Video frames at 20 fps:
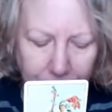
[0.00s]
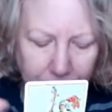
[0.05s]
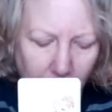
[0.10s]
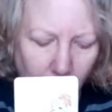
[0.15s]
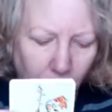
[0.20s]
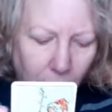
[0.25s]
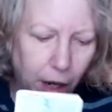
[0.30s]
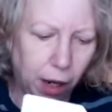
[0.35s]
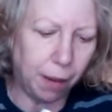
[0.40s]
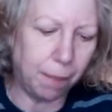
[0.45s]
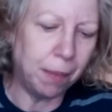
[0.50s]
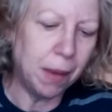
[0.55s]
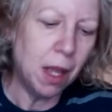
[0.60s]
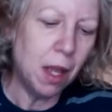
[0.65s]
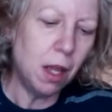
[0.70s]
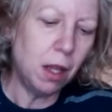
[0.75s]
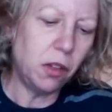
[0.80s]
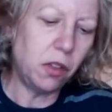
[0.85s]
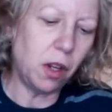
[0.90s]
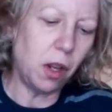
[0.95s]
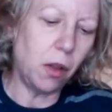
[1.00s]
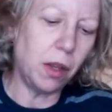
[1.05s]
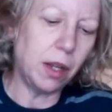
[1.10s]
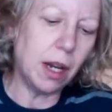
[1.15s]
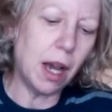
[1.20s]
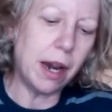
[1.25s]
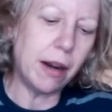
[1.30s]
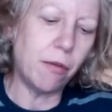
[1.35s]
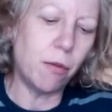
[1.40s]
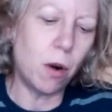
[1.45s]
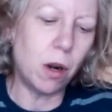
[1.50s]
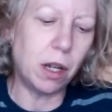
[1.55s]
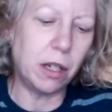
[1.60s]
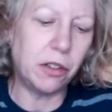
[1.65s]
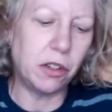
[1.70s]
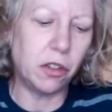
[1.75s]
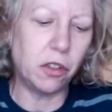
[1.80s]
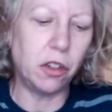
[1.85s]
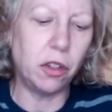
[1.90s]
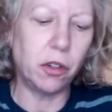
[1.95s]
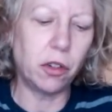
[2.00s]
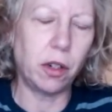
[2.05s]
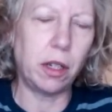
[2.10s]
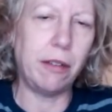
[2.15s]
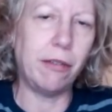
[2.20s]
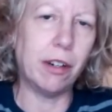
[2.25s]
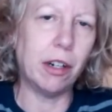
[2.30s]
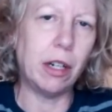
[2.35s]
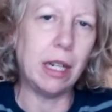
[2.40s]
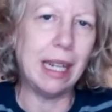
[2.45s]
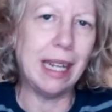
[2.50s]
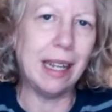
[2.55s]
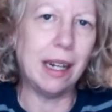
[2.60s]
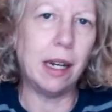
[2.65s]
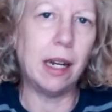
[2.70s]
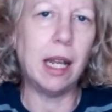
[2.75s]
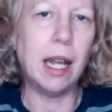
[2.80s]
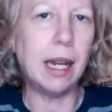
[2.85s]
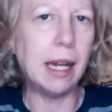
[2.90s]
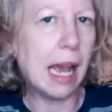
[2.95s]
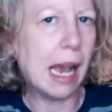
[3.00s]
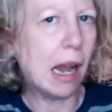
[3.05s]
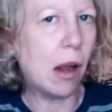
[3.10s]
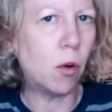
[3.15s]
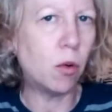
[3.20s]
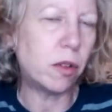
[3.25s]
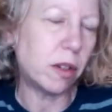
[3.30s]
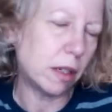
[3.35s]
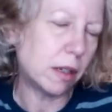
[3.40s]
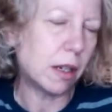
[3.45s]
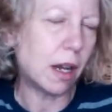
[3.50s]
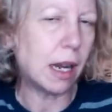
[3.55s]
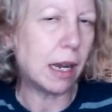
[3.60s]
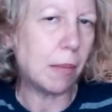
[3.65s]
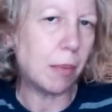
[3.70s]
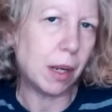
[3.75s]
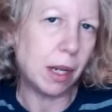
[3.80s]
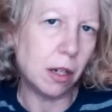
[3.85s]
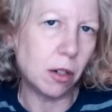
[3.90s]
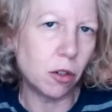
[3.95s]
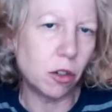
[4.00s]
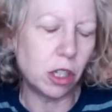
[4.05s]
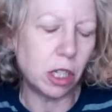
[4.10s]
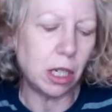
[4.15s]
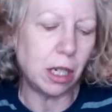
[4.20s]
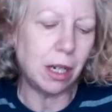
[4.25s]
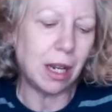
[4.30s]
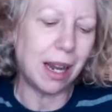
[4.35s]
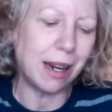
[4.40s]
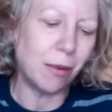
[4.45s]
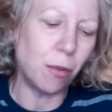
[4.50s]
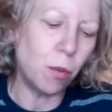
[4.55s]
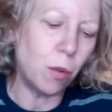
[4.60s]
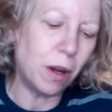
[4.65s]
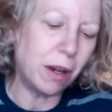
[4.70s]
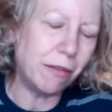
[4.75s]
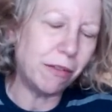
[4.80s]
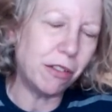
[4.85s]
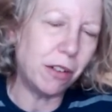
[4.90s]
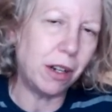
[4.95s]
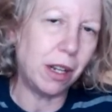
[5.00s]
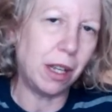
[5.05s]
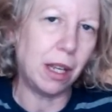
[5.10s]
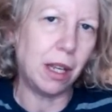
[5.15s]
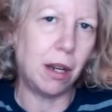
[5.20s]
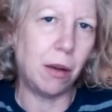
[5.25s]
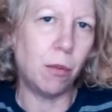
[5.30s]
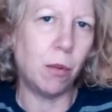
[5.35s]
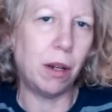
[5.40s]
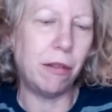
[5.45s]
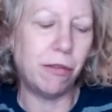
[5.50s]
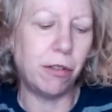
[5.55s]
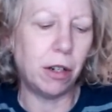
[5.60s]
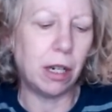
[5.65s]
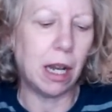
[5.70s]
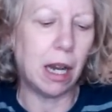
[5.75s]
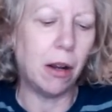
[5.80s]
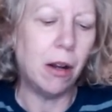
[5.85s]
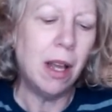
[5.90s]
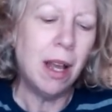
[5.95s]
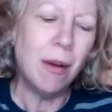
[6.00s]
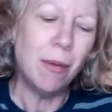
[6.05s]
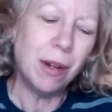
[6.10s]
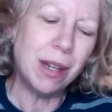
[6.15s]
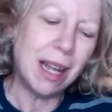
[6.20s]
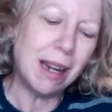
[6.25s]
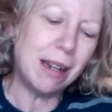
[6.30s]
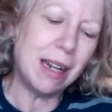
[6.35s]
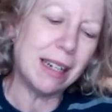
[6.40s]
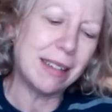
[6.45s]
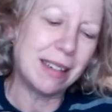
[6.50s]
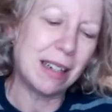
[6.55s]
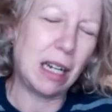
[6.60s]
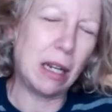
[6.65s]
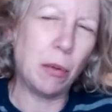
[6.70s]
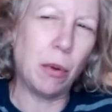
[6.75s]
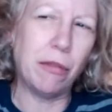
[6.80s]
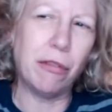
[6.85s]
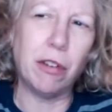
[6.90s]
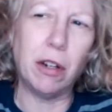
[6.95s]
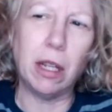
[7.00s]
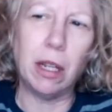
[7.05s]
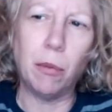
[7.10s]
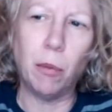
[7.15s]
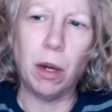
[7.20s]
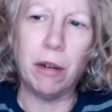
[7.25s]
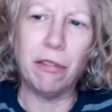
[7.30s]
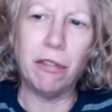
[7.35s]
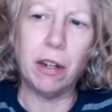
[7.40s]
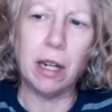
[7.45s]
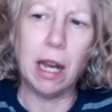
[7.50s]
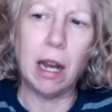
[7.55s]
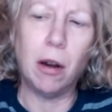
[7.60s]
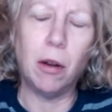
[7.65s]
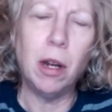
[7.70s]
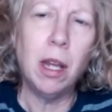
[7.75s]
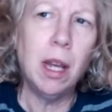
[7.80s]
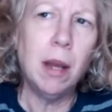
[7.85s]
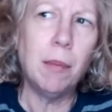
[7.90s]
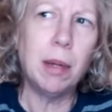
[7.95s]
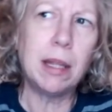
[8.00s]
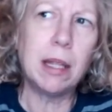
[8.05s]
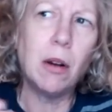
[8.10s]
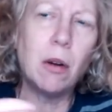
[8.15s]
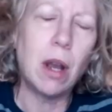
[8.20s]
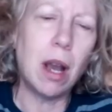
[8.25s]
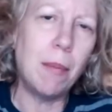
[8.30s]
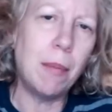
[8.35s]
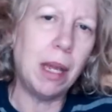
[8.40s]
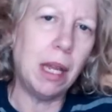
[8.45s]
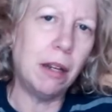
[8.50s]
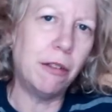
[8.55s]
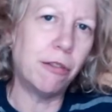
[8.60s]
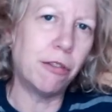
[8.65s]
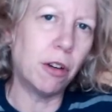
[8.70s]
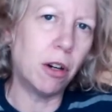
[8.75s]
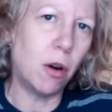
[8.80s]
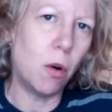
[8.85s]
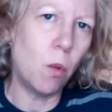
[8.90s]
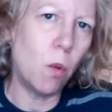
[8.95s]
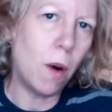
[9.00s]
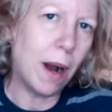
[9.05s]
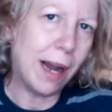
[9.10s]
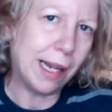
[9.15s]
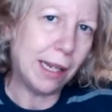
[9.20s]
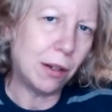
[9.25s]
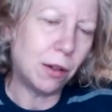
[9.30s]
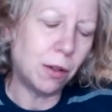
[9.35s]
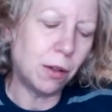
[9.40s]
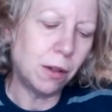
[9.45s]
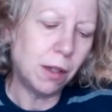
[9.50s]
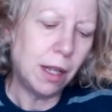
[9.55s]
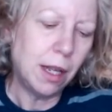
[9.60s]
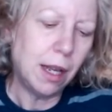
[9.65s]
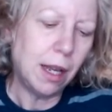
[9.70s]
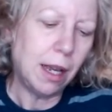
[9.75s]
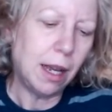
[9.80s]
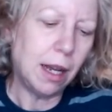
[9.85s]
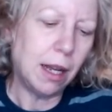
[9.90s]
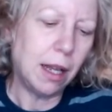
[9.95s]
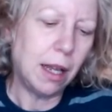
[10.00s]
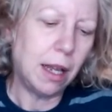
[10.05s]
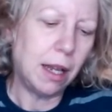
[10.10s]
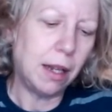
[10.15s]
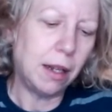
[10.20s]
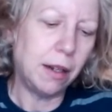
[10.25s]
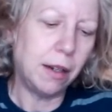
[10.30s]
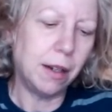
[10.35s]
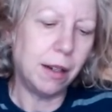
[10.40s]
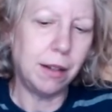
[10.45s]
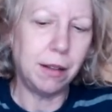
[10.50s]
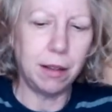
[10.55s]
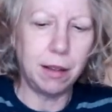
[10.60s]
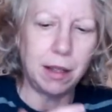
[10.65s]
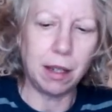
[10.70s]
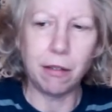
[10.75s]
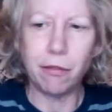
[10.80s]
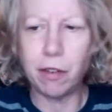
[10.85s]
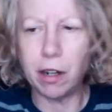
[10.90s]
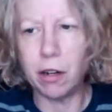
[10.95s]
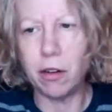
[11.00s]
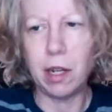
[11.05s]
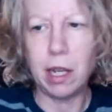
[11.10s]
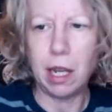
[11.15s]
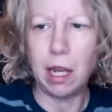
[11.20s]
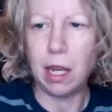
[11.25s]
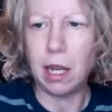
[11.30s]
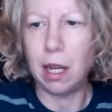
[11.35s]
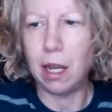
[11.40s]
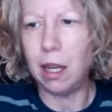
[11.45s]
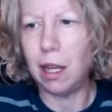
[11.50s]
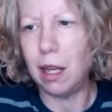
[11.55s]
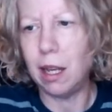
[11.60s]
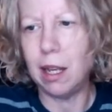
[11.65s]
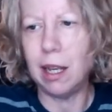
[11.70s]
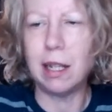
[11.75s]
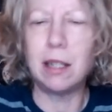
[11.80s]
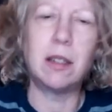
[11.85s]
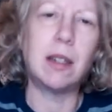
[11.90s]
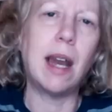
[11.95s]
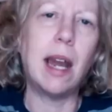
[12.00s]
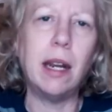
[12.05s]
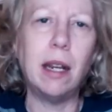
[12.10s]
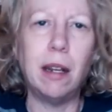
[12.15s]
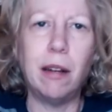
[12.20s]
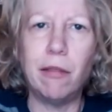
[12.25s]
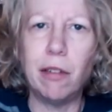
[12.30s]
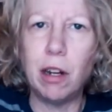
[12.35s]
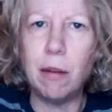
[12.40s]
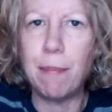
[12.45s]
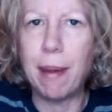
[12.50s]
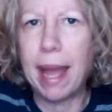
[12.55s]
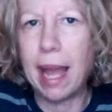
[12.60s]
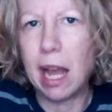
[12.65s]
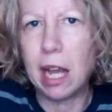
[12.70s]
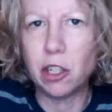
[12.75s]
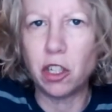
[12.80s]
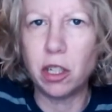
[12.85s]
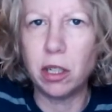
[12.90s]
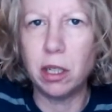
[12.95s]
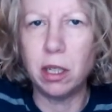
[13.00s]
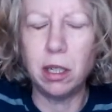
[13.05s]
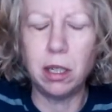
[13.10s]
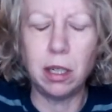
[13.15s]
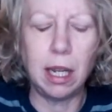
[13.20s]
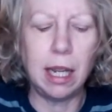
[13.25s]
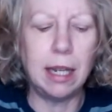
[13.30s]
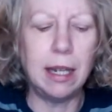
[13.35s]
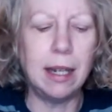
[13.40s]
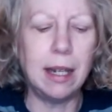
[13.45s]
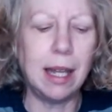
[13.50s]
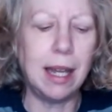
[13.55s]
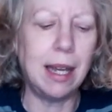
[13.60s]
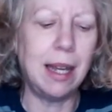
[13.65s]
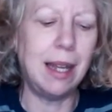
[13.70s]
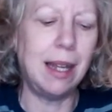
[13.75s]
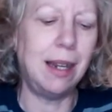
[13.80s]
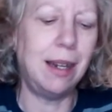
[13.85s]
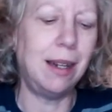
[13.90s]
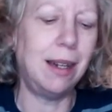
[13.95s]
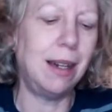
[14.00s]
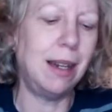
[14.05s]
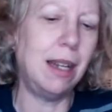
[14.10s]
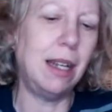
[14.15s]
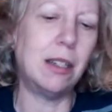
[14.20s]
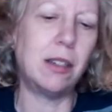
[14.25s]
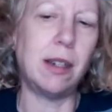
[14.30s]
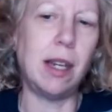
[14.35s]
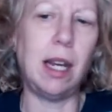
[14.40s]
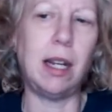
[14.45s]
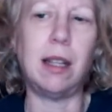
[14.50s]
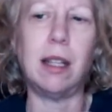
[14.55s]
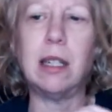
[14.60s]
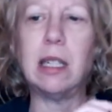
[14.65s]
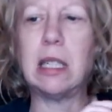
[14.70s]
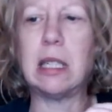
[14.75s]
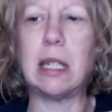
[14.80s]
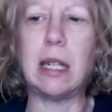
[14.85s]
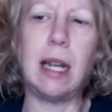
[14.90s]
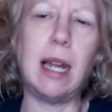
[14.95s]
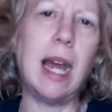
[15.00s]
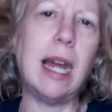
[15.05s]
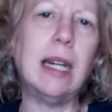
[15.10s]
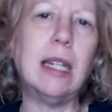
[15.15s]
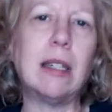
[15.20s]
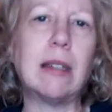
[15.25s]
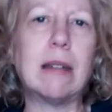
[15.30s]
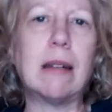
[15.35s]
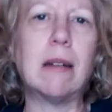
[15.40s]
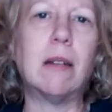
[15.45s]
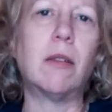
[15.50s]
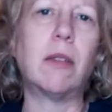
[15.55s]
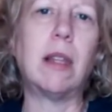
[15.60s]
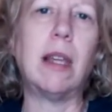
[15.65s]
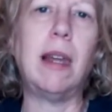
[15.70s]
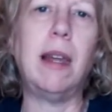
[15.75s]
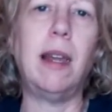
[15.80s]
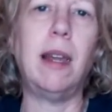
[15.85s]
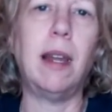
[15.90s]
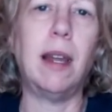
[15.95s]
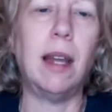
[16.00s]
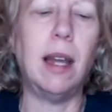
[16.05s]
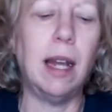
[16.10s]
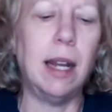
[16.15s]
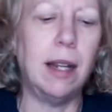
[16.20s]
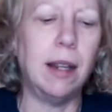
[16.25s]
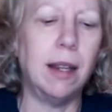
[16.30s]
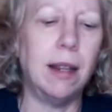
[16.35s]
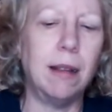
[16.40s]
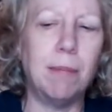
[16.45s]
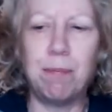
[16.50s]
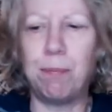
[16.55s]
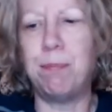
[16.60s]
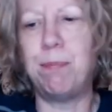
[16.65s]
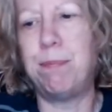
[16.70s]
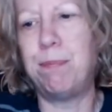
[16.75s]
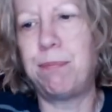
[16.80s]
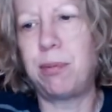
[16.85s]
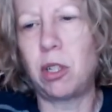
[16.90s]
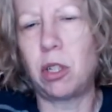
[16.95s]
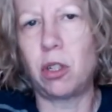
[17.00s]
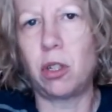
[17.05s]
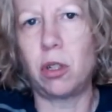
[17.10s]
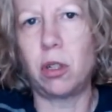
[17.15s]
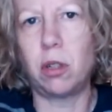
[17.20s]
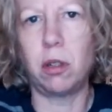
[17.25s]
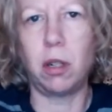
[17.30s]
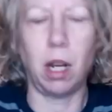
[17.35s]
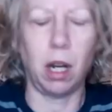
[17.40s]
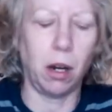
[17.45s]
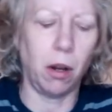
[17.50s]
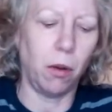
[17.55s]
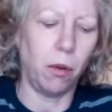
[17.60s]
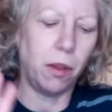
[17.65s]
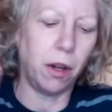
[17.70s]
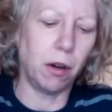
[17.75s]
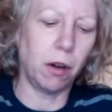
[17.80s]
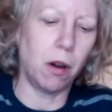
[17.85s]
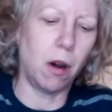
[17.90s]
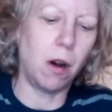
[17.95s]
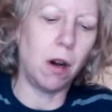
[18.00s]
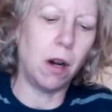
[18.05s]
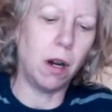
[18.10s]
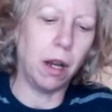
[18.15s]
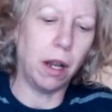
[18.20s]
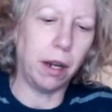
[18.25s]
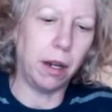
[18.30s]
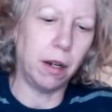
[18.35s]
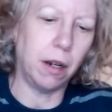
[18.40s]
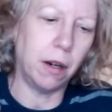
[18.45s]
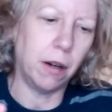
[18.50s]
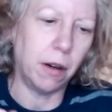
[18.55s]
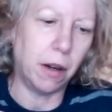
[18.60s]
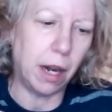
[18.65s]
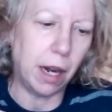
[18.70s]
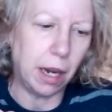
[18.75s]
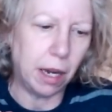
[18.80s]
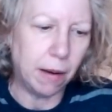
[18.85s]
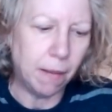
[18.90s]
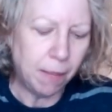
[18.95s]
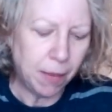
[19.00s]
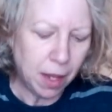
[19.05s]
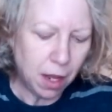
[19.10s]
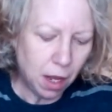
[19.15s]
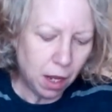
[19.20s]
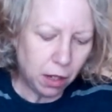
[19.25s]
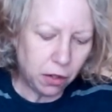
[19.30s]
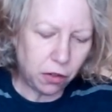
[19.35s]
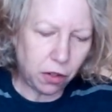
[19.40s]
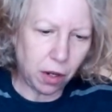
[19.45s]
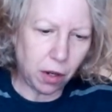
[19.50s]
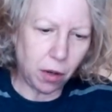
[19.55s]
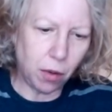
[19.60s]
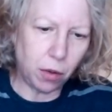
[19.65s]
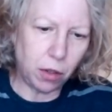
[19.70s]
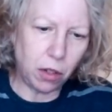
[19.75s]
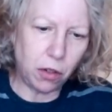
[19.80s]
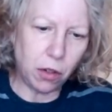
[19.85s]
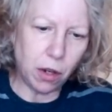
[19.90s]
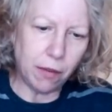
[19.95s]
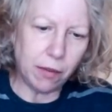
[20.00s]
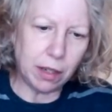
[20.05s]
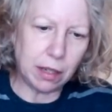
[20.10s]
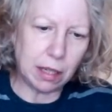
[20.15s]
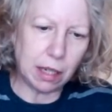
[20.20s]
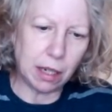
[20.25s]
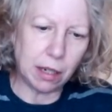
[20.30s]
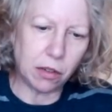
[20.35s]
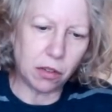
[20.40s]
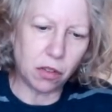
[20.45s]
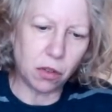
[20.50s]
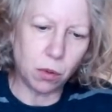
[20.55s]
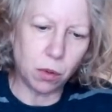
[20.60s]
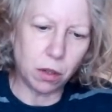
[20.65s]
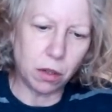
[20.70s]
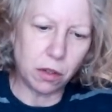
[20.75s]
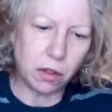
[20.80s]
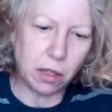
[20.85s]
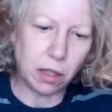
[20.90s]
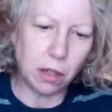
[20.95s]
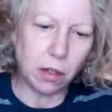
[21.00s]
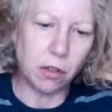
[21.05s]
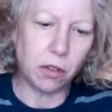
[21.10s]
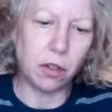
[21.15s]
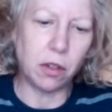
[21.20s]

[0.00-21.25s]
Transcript: Okay, so the Knight of Wands is usually very in and out type energy, kind of 1 foot in, 1 foot out. Well, not necessarily 1 foot in, 1 foot out, but they'll come in for a while and they're very excited, very passionate, and then it's like the slightest little thing and, you know, they're gone. All right. So you do have the Ten of Swords here.